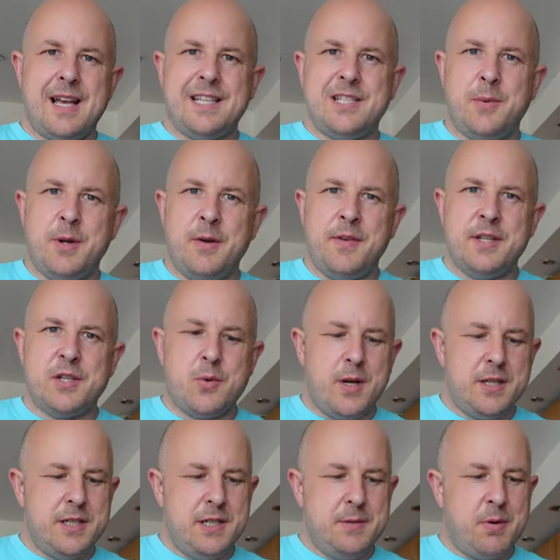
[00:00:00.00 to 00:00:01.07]
So one obvious
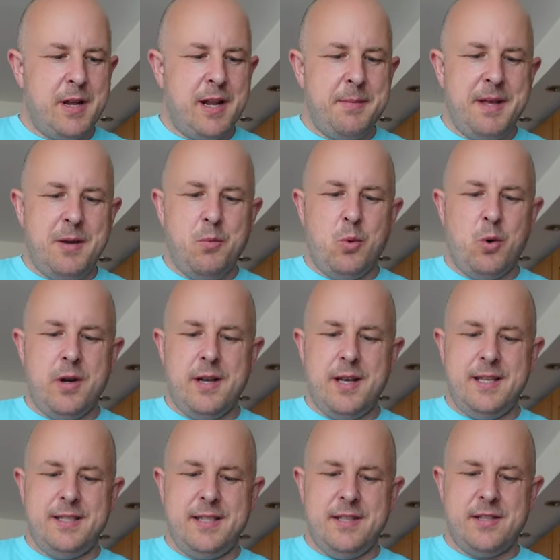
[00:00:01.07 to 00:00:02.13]
question is probably going to be what
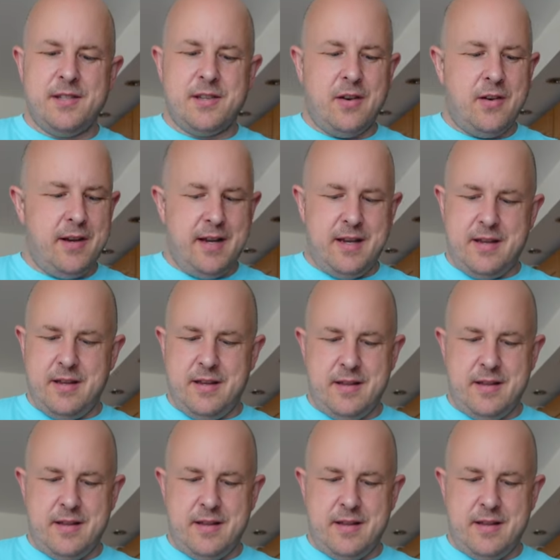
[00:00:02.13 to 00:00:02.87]
is inside.